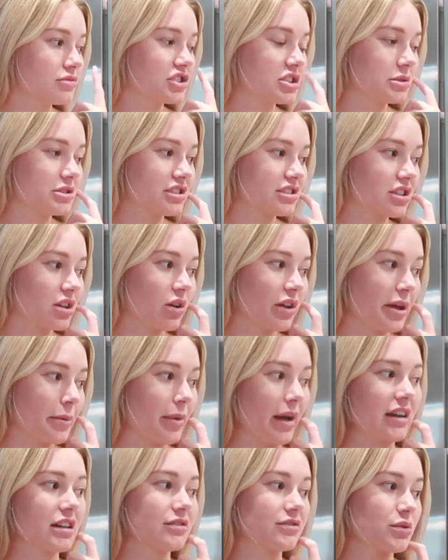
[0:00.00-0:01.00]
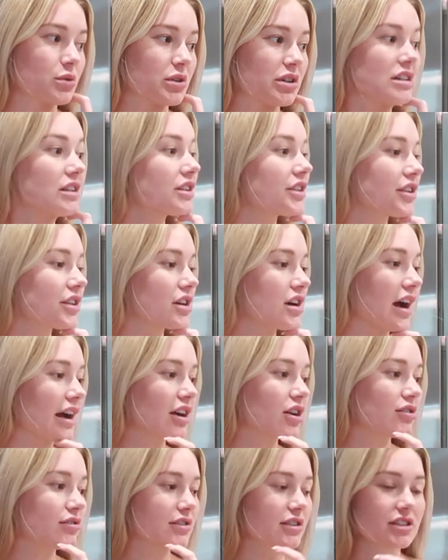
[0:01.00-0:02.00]
should we just go like back and forth or
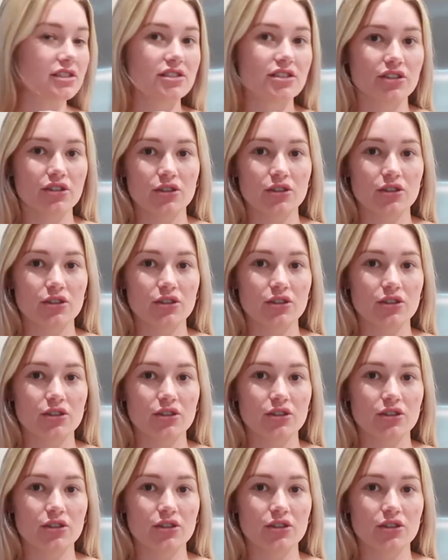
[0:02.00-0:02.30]
I go first?